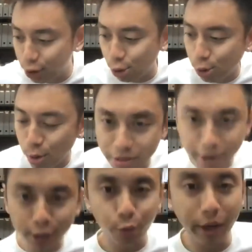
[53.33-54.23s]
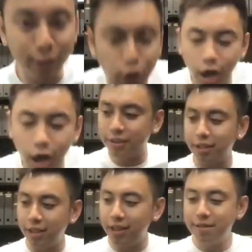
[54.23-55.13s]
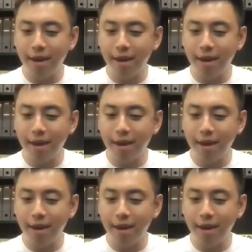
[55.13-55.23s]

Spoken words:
to this week's Hot Seat